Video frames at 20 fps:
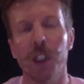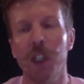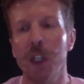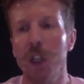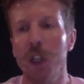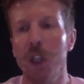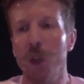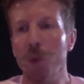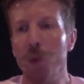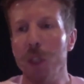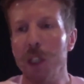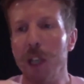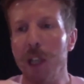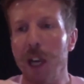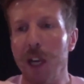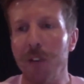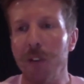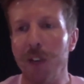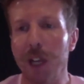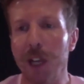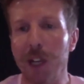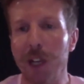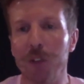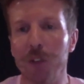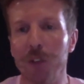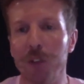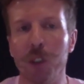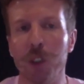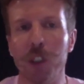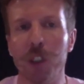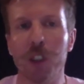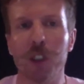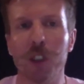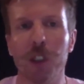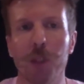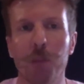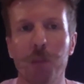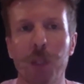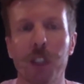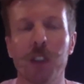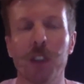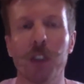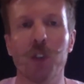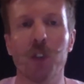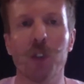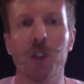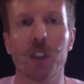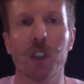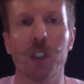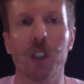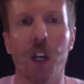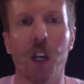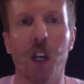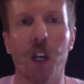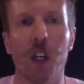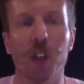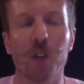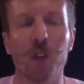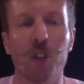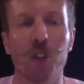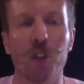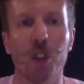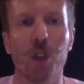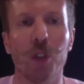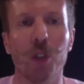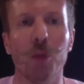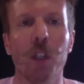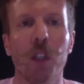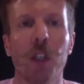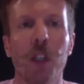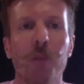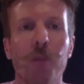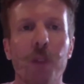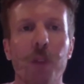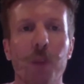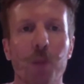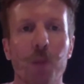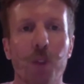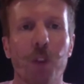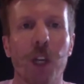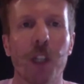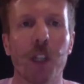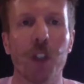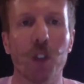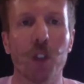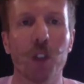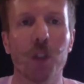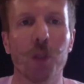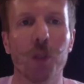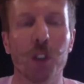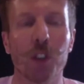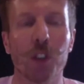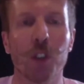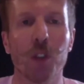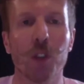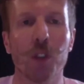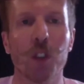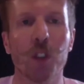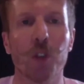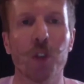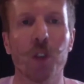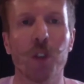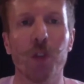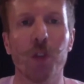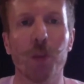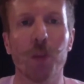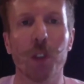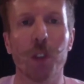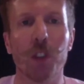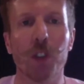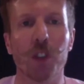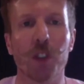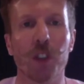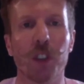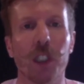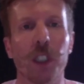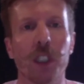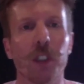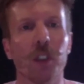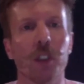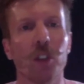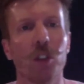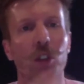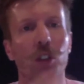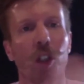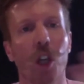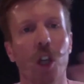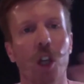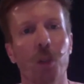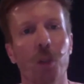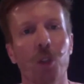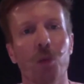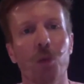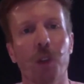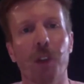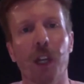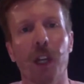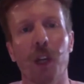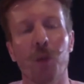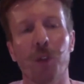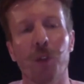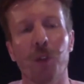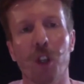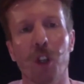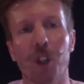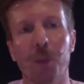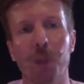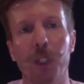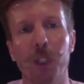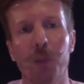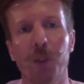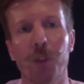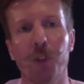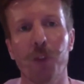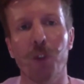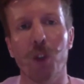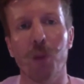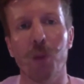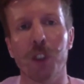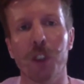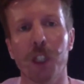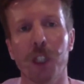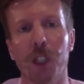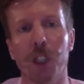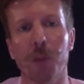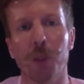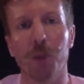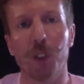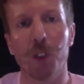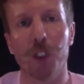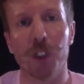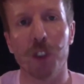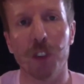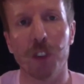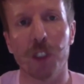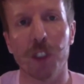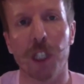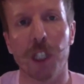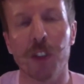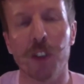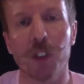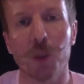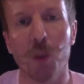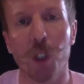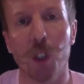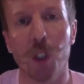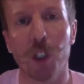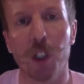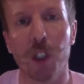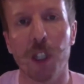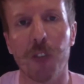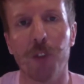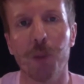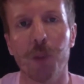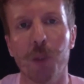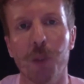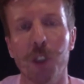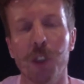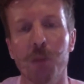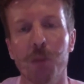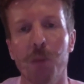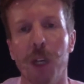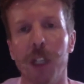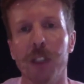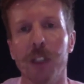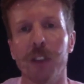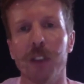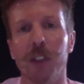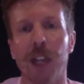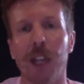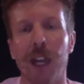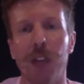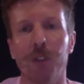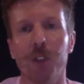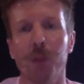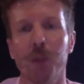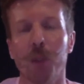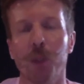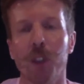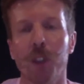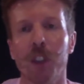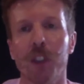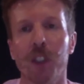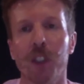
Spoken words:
We have everybody's best interest at heart to provide ultimate solutions for everybody to succeed. Coupled with that, we've got the peak performance element, which is designed to work on everybody's mind and everybody's